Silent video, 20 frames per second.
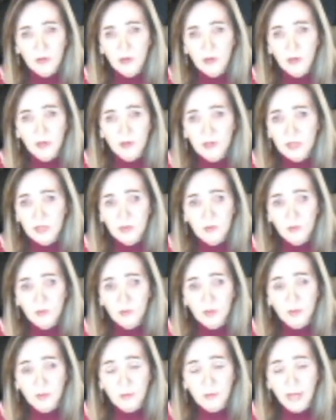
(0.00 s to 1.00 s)
it didn't
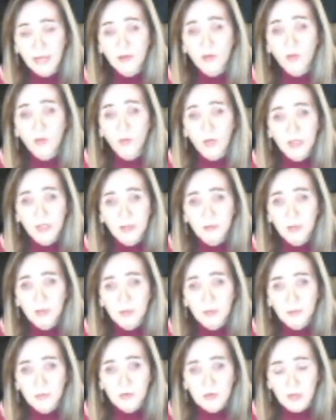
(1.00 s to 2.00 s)
really matter when
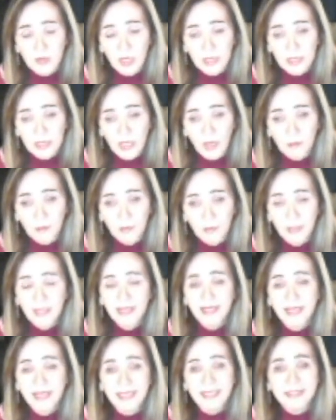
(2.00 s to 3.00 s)
people signed up.
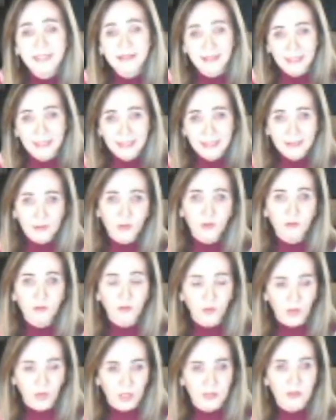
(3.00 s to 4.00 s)
It is easier
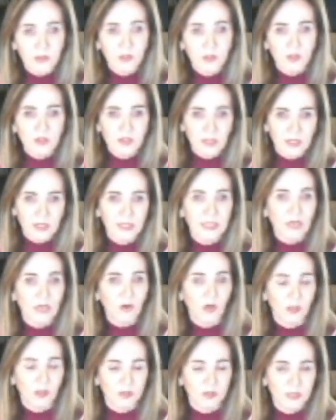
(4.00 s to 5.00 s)
for us to send it out
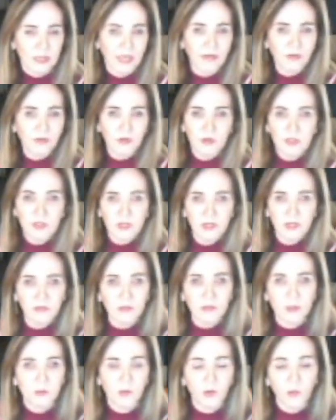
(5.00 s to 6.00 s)
all together. It's
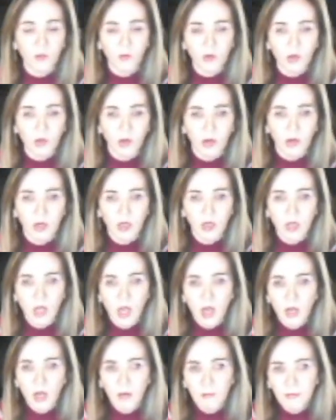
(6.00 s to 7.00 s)
definitely more work.
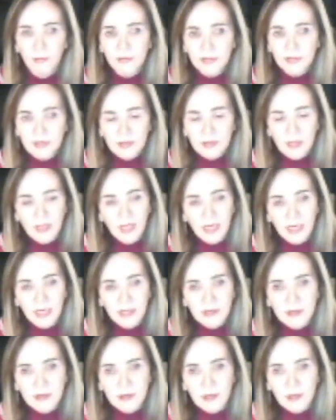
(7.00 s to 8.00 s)
But this
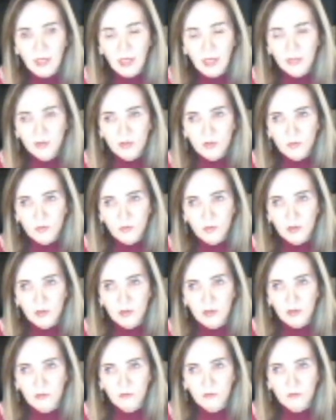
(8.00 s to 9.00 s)
class, I just
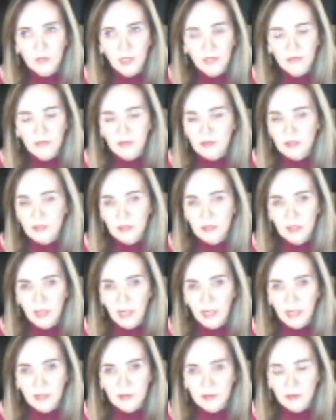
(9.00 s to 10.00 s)
really feel like this
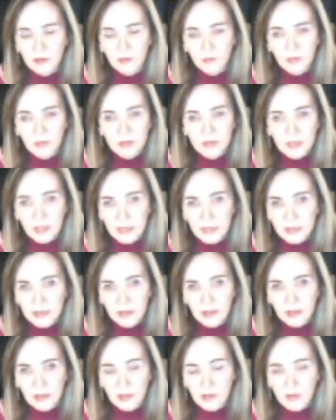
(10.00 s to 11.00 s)
class, and the reason I did
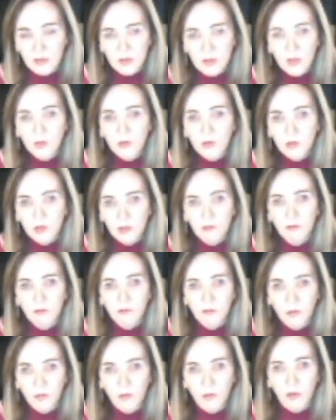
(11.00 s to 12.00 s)
it, it's so good
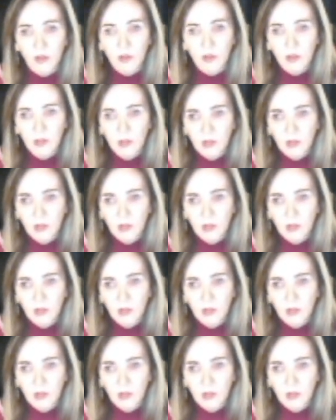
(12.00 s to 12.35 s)
for